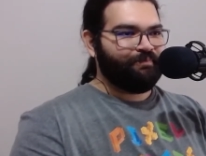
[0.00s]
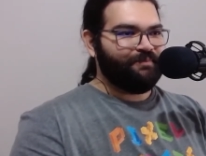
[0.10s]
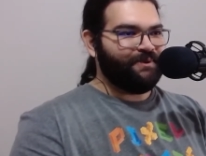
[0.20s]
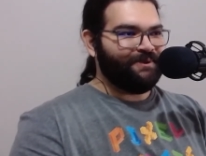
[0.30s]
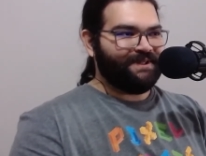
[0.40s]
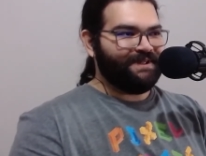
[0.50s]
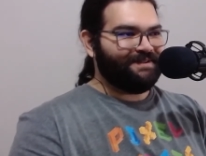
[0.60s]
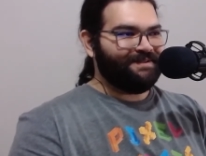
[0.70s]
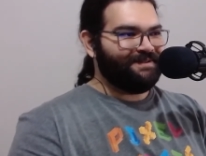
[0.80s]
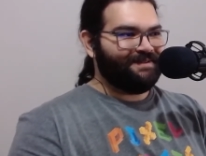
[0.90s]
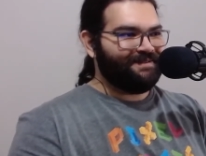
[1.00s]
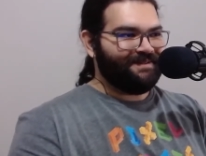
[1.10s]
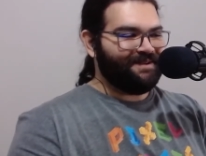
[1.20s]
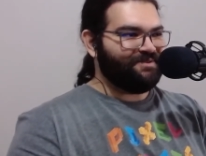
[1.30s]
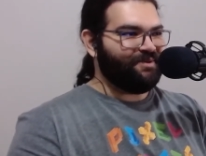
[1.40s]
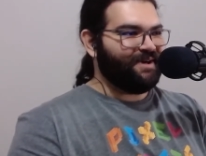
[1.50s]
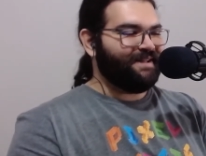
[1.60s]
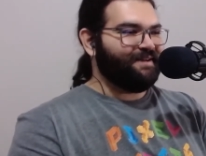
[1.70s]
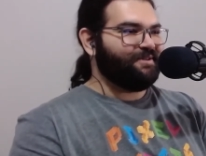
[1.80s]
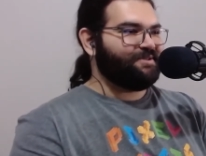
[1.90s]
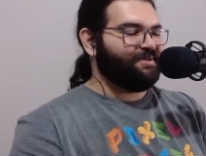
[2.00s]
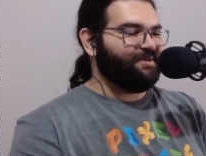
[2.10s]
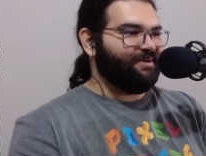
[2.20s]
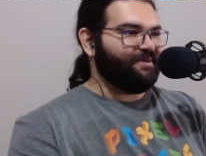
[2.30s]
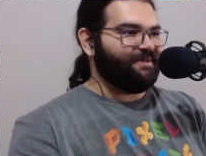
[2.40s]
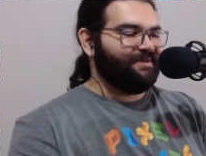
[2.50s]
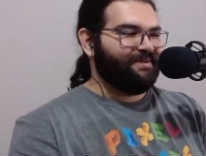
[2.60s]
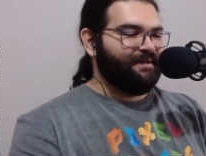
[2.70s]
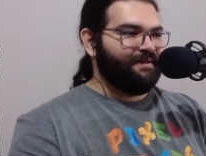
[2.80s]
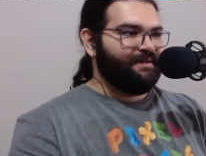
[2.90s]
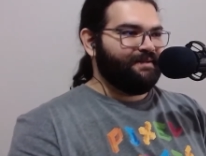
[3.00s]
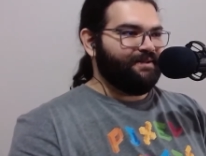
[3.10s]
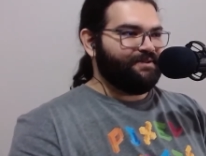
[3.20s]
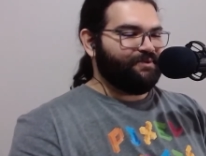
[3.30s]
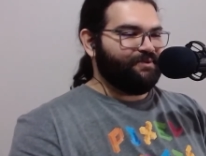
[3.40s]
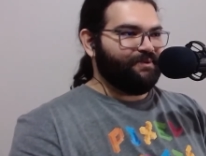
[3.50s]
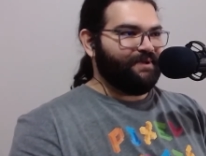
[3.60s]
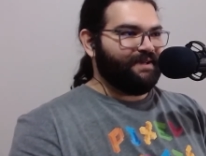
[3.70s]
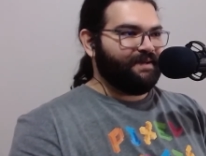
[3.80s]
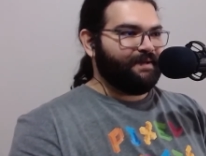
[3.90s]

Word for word: Poor kid has no idea what's going on. He's too young.